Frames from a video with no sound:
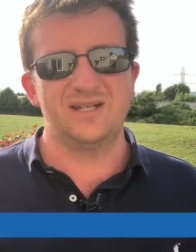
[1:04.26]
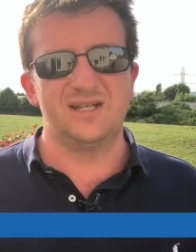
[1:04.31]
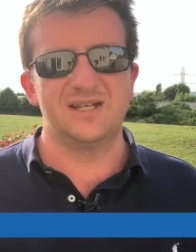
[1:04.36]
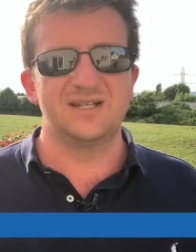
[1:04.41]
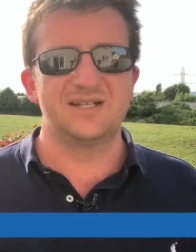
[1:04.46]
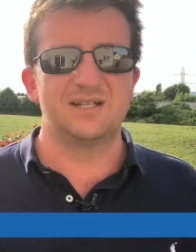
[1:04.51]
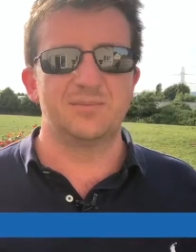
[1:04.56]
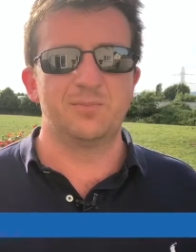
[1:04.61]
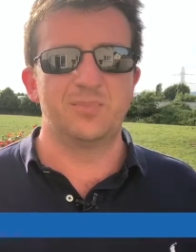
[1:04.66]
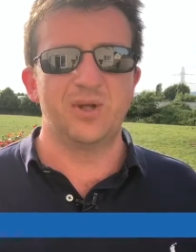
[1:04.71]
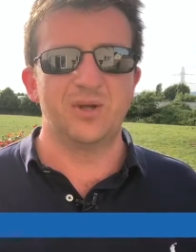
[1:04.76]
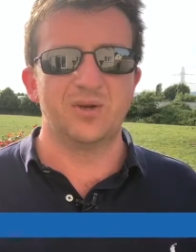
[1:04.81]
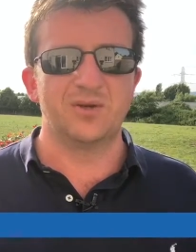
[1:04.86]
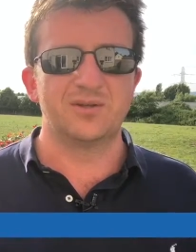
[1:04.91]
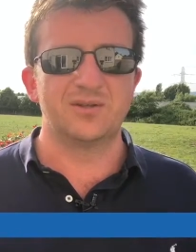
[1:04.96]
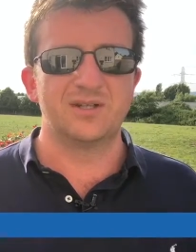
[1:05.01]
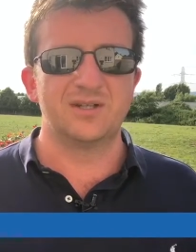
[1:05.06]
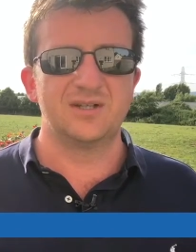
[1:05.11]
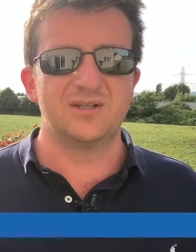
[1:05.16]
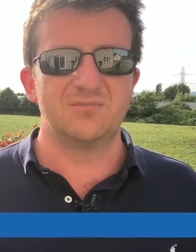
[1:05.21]
years to
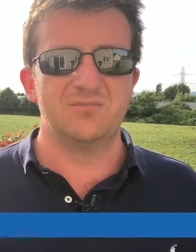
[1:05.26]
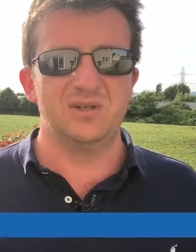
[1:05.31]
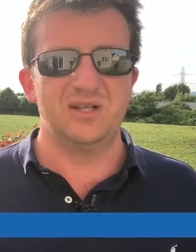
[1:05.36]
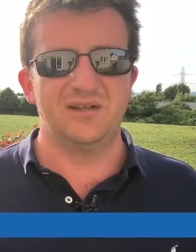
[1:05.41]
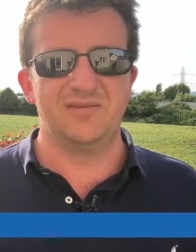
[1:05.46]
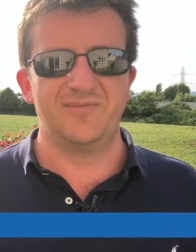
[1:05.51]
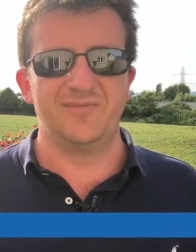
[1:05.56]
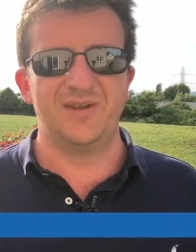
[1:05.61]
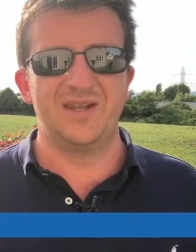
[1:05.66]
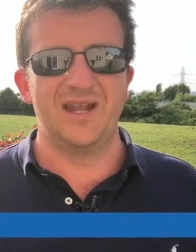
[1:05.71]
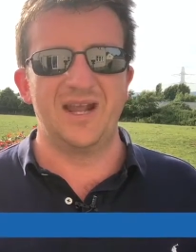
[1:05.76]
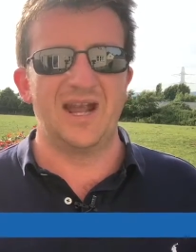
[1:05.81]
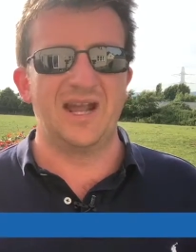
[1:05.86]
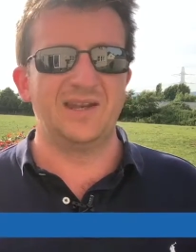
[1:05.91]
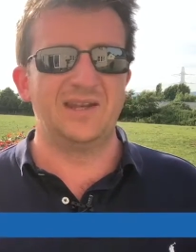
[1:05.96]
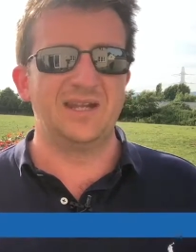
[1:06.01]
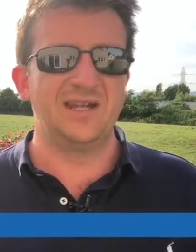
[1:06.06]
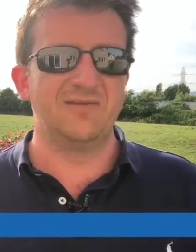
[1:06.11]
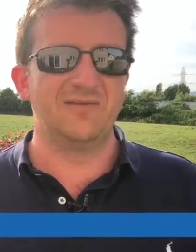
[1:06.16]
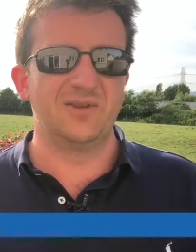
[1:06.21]
build,
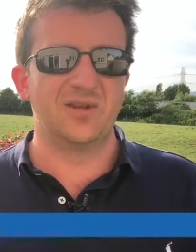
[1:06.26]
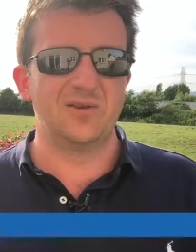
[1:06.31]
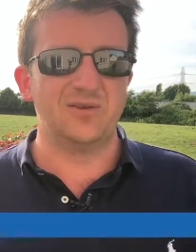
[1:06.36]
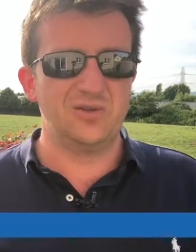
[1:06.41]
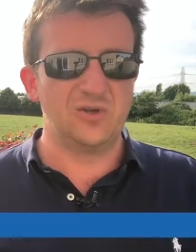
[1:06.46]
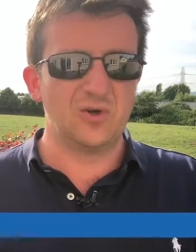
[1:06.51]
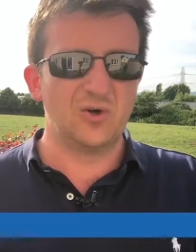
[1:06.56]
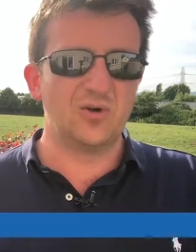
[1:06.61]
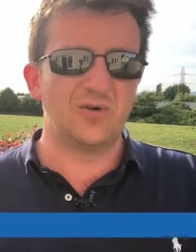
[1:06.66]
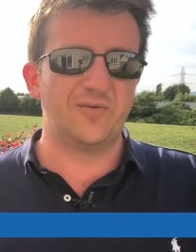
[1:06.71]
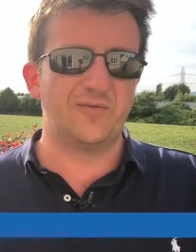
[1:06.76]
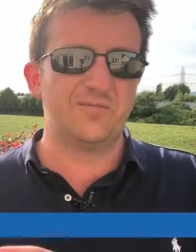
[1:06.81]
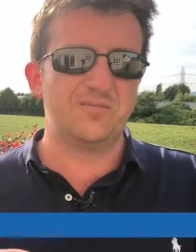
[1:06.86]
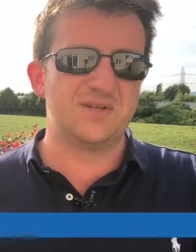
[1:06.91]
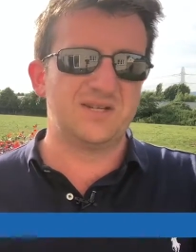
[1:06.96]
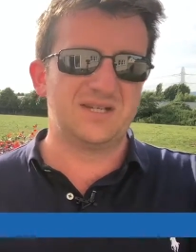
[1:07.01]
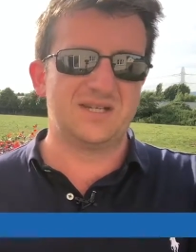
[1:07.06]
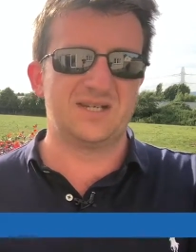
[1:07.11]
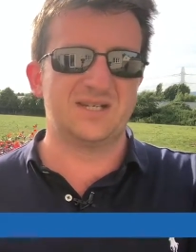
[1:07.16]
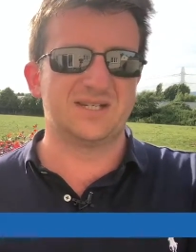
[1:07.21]
and even though you're
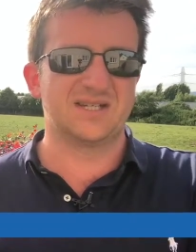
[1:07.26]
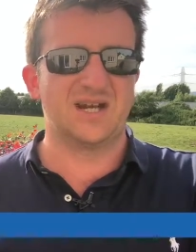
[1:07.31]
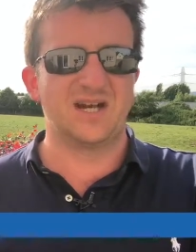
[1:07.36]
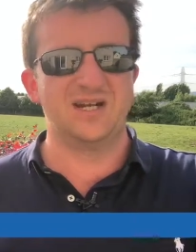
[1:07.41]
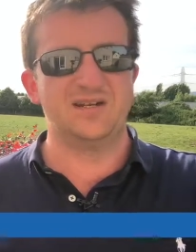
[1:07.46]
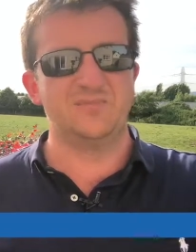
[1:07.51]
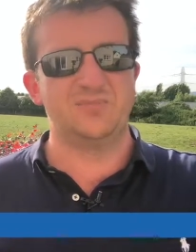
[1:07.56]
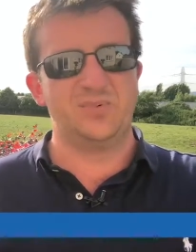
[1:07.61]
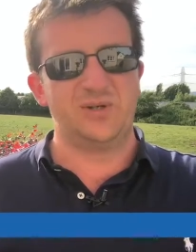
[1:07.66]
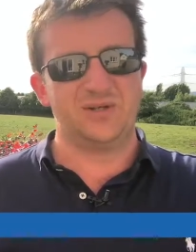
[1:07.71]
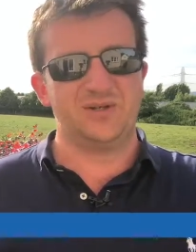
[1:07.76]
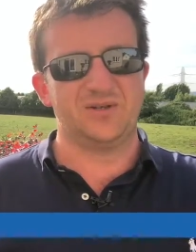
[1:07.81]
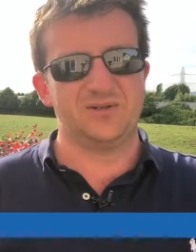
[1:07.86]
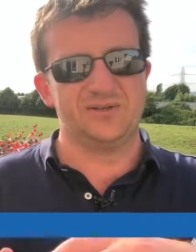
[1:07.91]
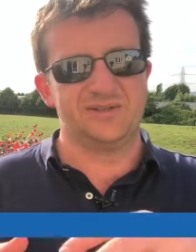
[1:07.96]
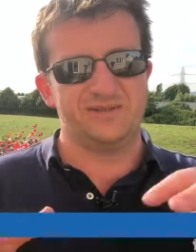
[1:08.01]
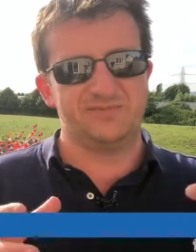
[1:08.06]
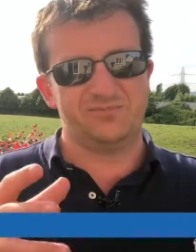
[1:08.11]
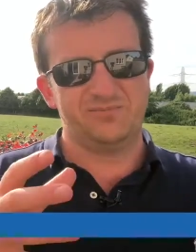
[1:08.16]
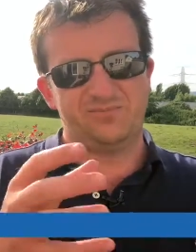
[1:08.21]
designed,
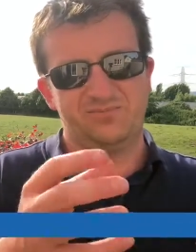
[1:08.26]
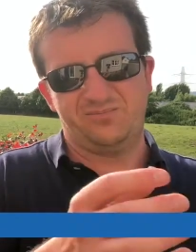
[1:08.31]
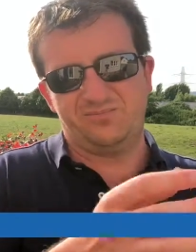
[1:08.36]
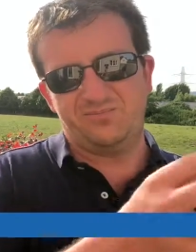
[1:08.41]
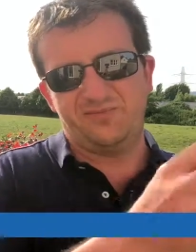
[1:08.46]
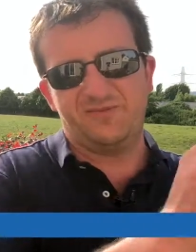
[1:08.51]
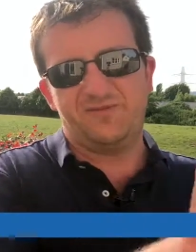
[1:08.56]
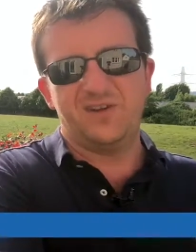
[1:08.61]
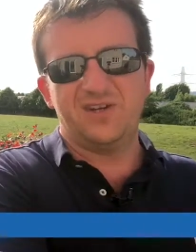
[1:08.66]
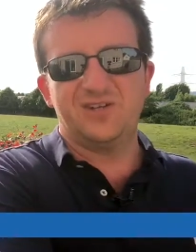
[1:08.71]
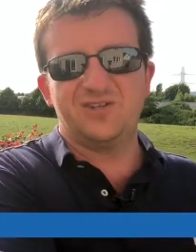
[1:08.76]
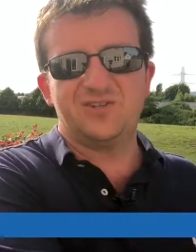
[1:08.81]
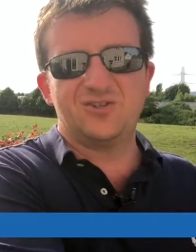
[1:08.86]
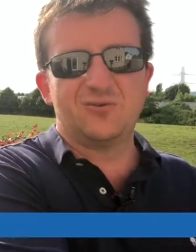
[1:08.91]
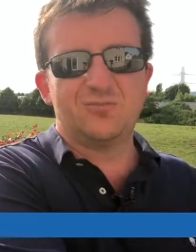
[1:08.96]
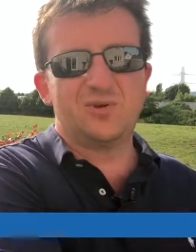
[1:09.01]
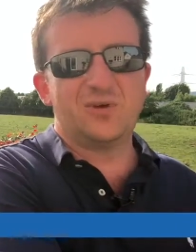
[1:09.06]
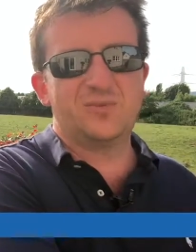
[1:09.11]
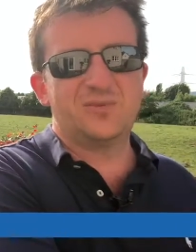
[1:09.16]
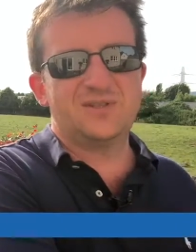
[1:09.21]
build and finished your
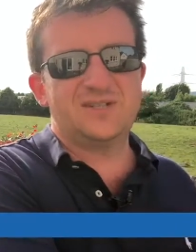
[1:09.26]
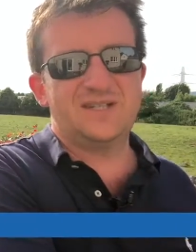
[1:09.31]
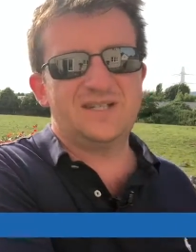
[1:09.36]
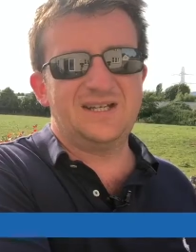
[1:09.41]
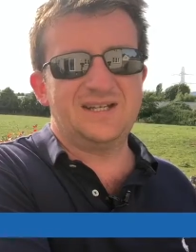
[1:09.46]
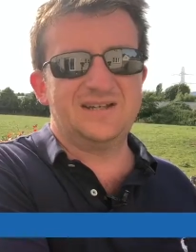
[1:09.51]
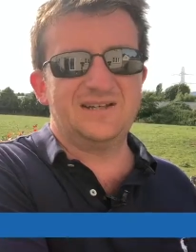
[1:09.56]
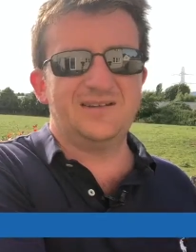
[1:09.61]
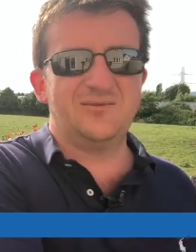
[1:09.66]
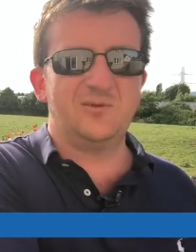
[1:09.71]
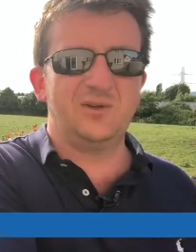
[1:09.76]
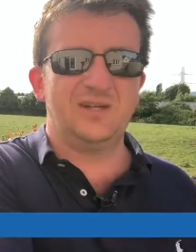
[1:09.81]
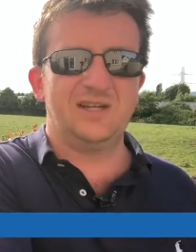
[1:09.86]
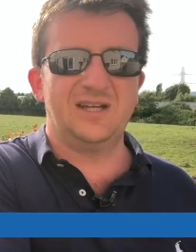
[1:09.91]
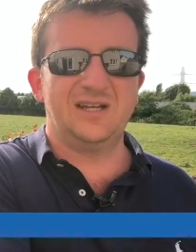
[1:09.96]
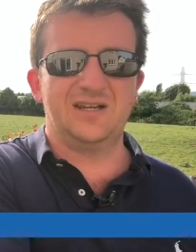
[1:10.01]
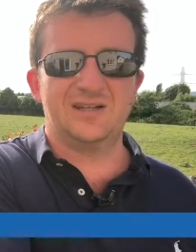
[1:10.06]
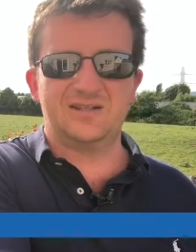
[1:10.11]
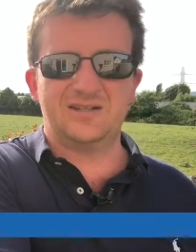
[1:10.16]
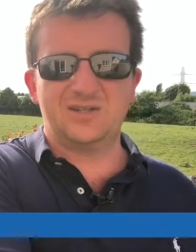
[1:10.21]
property at
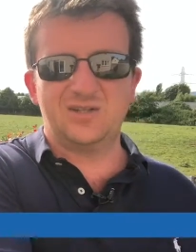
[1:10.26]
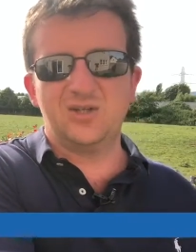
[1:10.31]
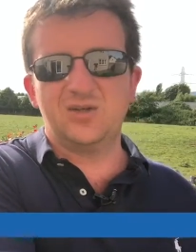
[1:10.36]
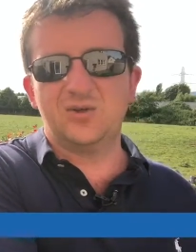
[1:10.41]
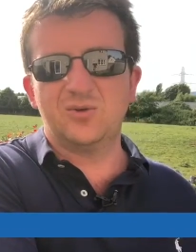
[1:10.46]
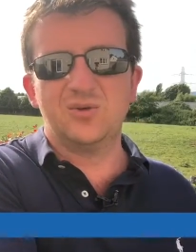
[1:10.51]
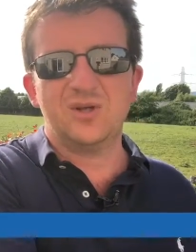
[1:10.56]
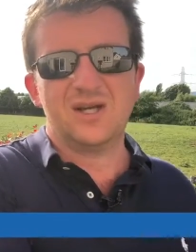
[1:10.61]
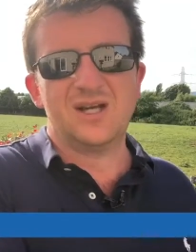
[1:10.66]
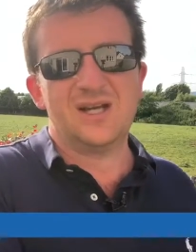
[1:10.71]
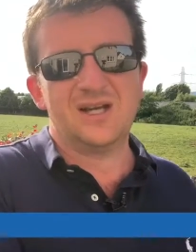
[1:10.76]
year 2,